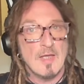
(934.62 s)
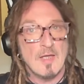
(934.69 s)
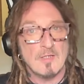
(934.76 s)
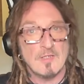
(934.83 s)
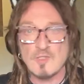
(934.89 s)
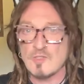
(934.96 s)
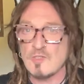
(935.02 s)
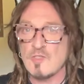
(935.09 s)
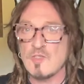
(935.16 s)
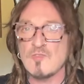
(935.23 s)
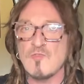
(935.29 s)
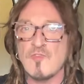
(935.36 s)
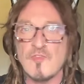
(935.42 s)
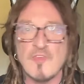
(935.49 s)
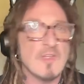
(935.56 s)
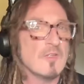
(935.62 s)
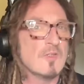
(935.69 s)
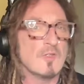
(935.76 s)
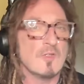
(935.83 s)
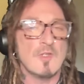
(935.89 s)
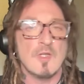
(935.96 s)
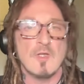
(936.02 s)
Just because it doesn't feel
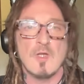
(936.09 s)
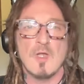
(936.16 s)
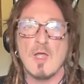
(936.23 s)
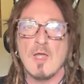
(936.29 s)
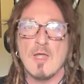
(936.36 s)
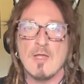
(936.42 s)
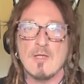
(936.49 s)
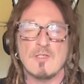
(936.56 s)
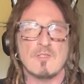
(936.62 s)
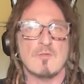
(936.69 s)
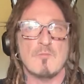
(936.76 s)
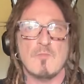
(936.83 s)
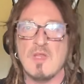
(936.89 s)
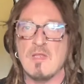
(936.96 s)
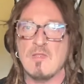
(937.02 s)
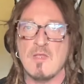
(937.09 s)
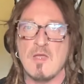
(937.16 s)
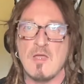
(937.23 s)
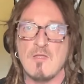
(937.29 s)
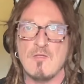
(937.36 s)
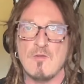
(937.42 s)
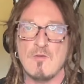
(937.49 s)
good doesn't mean
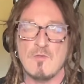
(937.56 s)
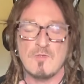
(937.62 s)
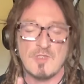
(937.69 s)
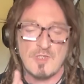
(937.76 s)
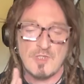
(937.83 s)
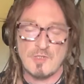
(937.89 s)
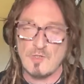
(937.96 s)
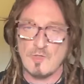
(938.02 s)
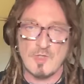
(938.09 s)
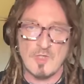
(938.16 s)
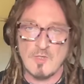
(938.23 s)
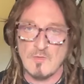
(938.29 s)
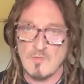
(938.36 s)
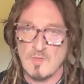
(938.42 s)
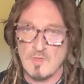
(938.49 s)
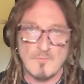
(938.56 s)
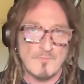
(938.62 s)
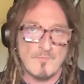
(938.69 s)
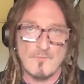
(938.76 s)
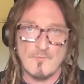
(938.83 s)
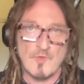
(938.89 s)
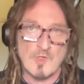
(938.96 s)
that you're stuck in
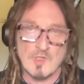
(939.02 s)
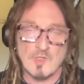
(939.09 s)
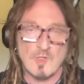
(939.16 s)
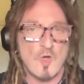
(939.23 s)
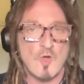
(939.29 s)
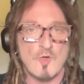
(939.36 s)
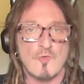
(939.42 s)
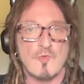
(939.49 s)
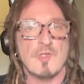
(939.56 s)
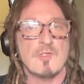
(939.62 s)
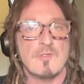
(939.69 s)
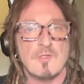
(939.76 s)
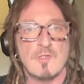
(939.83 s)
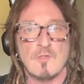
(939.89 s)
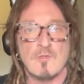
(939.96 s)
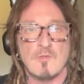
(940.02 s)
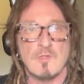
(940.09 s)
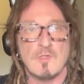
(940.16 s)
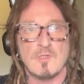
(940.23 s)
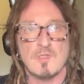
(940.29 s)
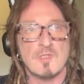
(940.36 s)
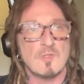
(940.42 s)
fucking concrete.
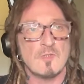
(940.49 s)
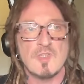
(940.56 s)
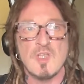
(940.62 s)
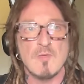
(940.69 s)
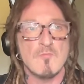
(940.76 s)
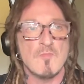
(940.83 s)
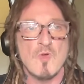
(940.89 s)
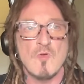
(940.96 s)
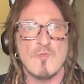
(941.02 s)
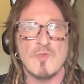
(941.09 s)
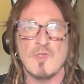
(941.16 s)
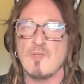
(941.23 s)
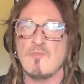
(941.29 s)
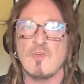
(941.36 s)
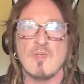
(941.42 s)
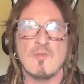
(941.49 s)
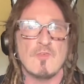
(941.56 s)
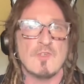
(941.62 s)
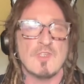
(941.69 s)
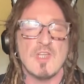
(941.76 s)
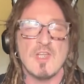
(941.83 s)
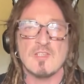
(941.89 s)
You still keep moving, even if
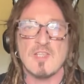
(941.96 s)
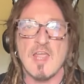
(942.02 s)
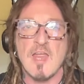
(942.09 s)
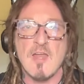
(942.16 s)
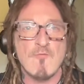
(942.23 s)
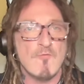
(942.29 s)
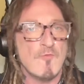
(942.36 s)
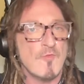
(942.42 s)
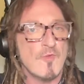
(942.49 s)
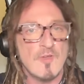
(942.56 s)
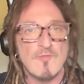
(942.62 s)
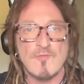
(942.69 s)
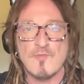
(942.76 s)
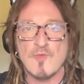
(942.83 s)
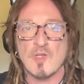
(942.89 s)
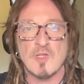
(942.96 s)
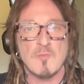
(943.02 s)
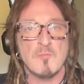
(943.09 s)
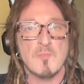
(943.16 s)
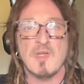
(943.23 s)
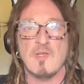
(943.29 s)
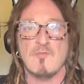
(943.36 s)
it takes every fucking
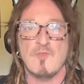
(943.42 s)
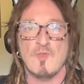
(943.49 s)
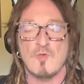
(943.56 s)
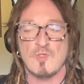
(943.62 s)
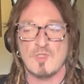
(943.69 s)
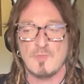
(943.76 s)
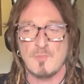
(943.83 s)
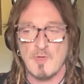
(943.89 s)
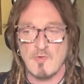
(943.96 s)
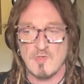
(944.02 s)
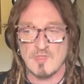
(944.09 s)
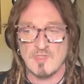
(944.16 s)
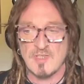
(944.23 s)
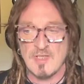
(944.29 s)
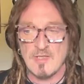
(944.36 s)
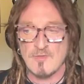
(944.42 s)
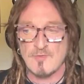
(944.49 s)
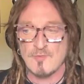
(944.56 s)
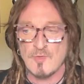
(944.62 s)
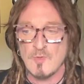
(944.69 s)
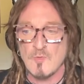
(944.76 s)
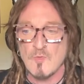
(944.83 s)
bit of your spirit to get
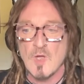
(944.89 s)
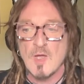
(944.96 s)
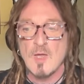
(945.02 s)
through.